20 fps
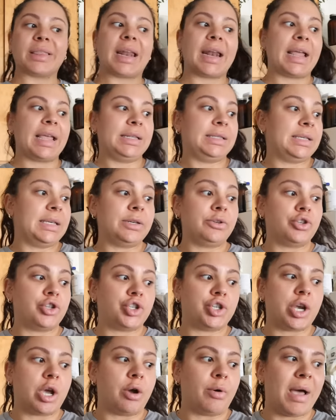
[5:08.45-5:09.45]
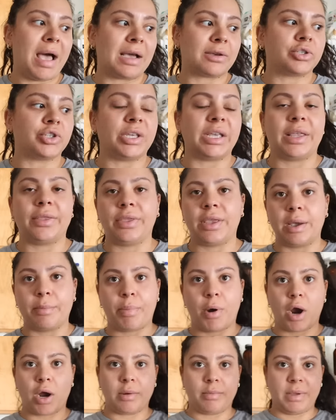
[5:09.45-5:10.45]
that I didn't show actually in the
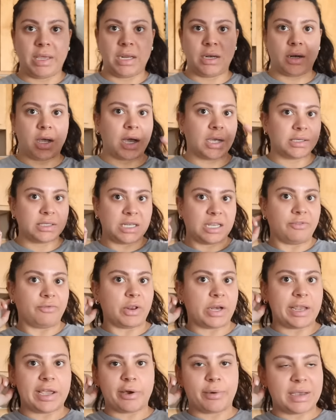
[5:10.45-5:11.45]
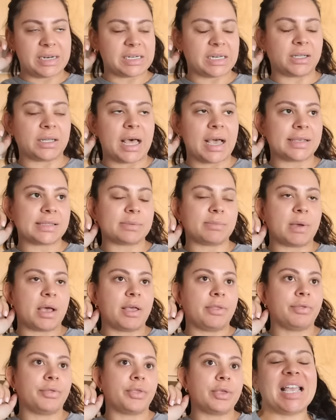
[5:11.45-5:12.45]
apartment hunting video I did last
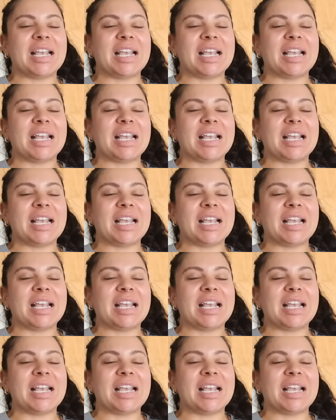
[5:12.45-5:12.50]
month.